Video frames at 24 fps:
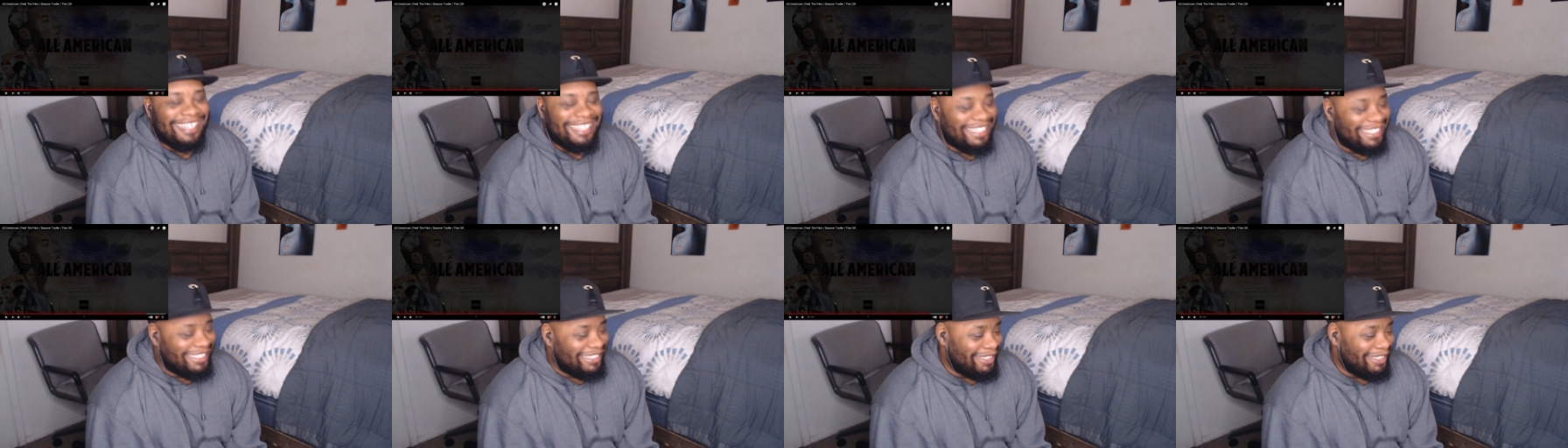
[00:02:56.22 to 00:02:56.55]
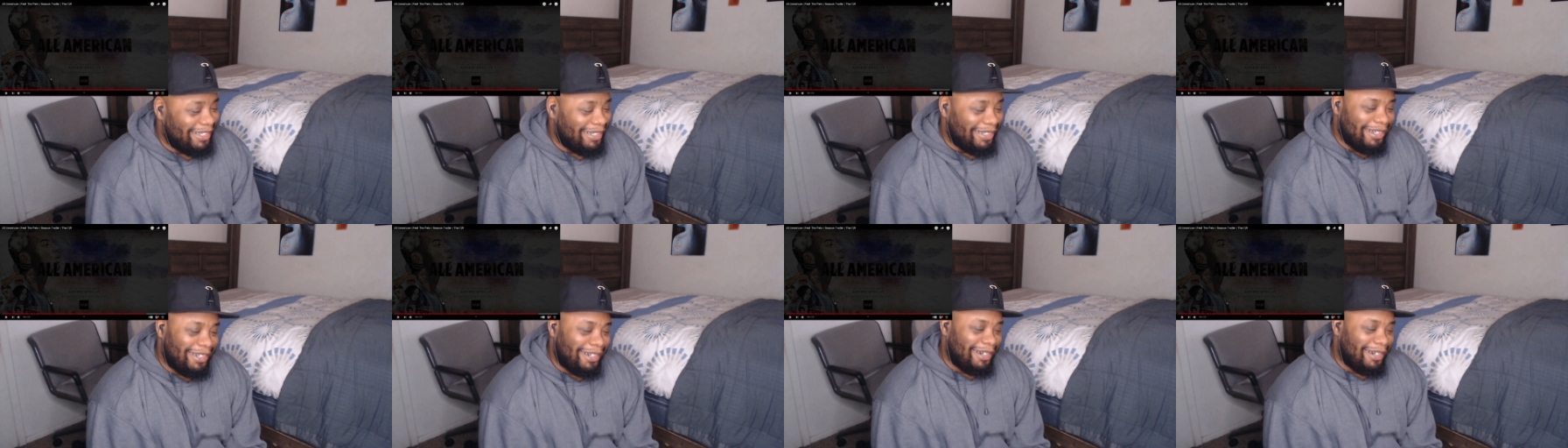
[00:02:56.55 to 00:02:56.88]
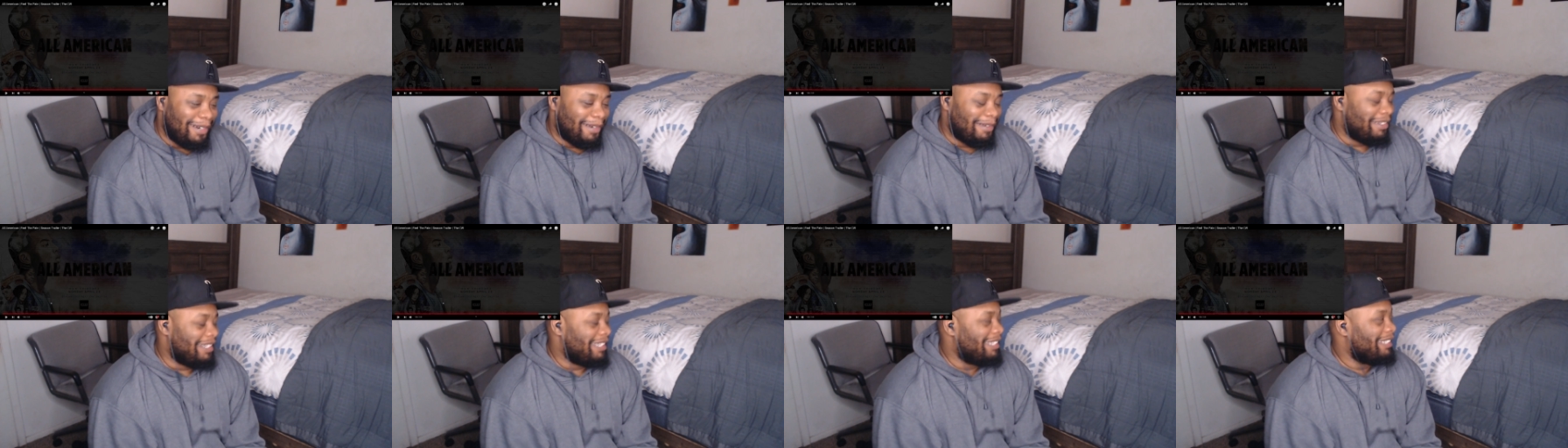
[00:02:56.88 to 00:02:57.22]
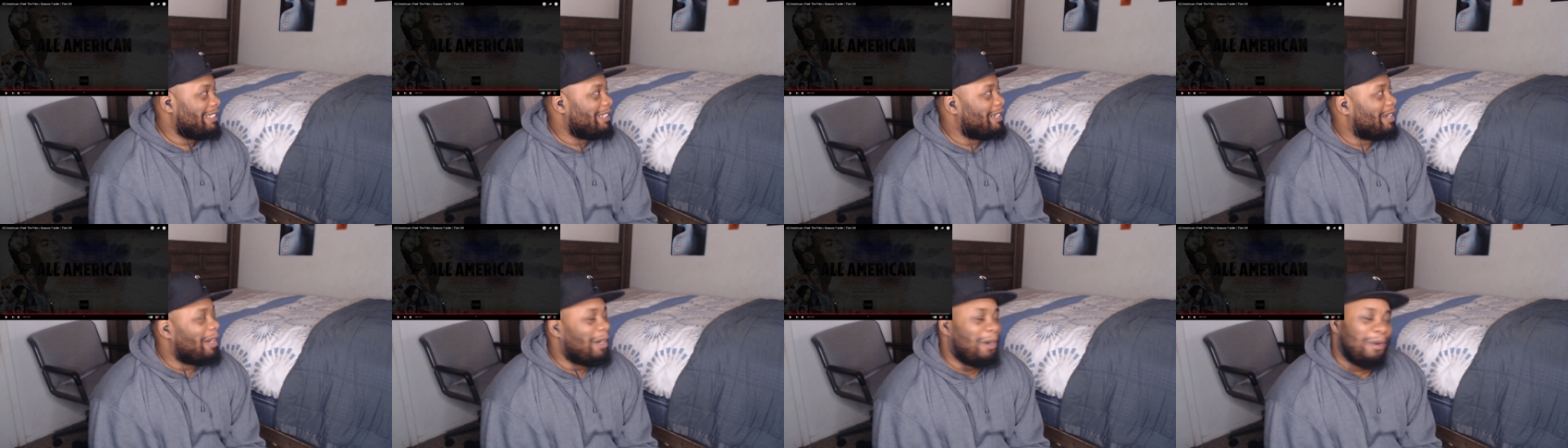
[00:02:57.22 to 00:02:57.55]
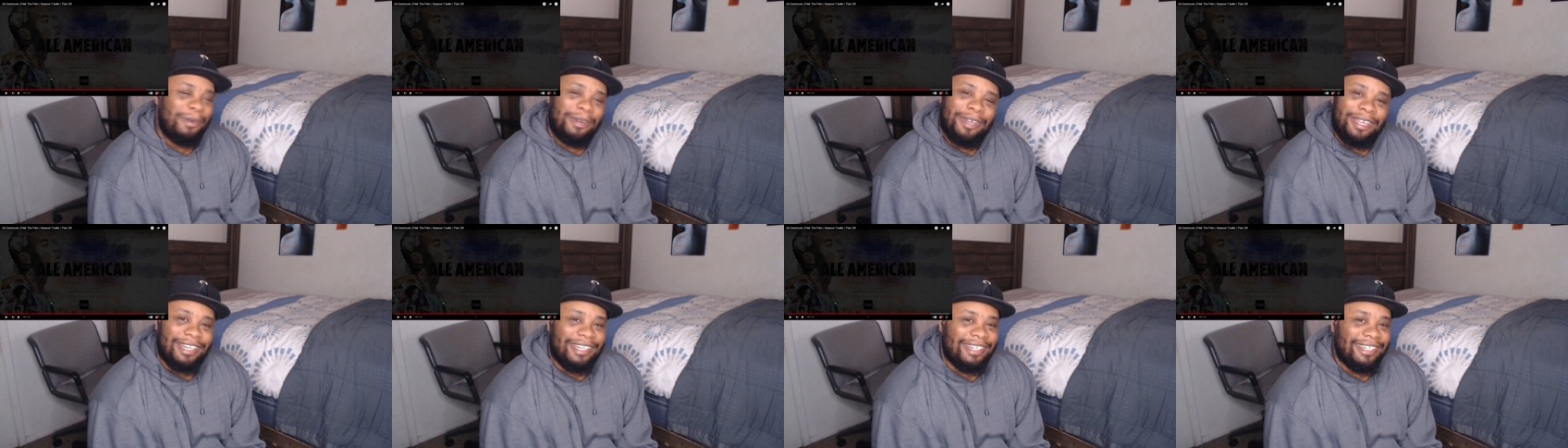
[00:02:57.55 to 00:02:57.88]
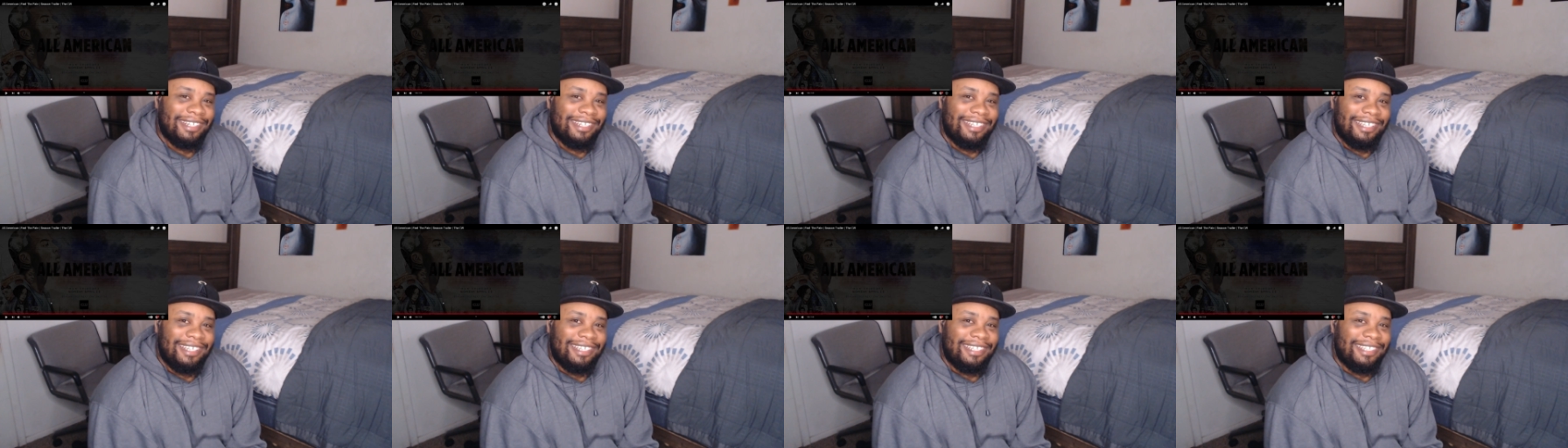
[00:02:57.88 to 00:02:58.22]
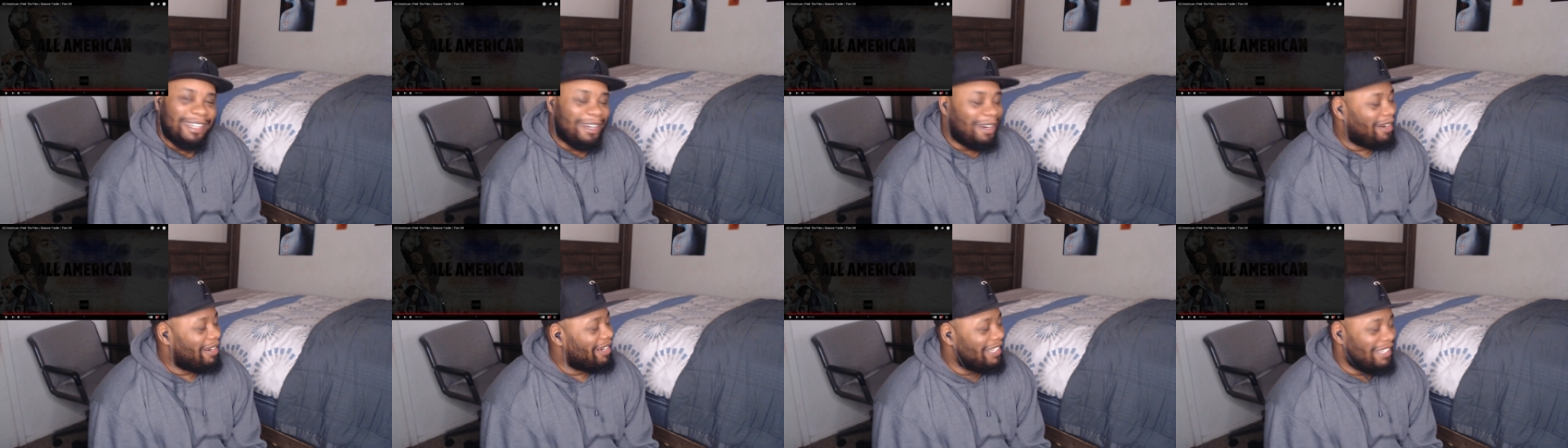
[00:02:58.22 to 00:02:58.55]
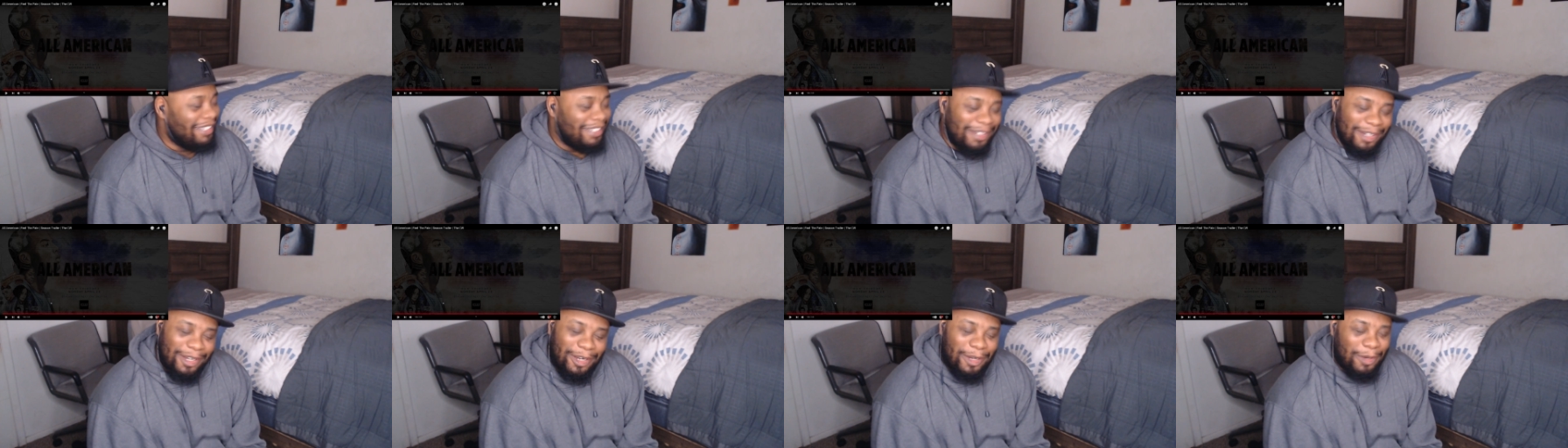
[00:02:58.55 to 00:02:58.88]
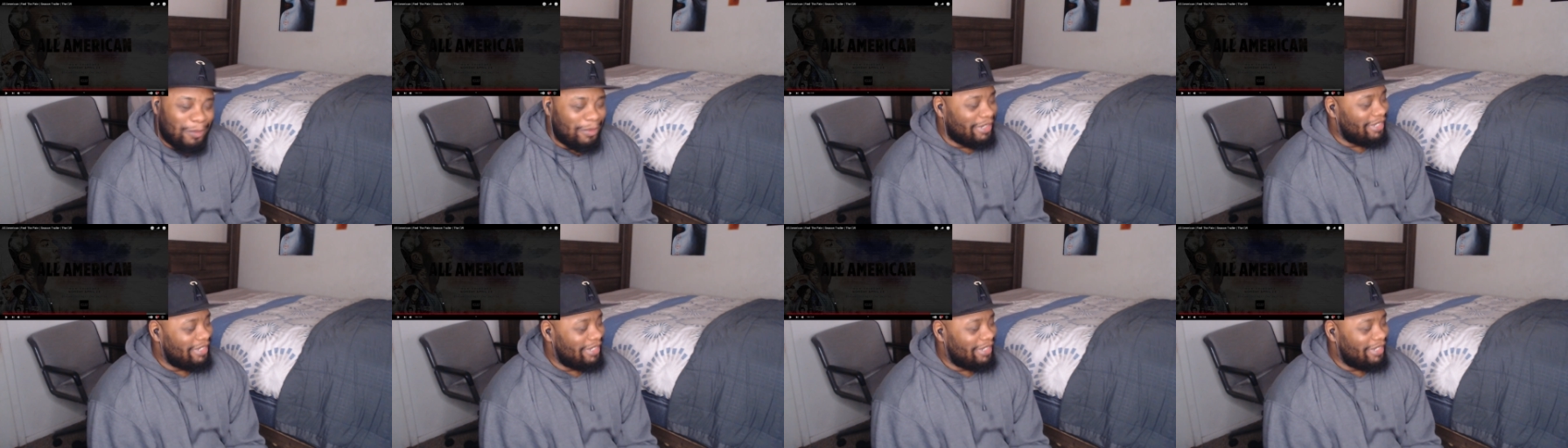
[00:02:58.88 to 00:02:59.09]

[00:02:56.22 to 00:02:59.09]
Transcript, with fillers: Y'all already knowing. Y'all already know me.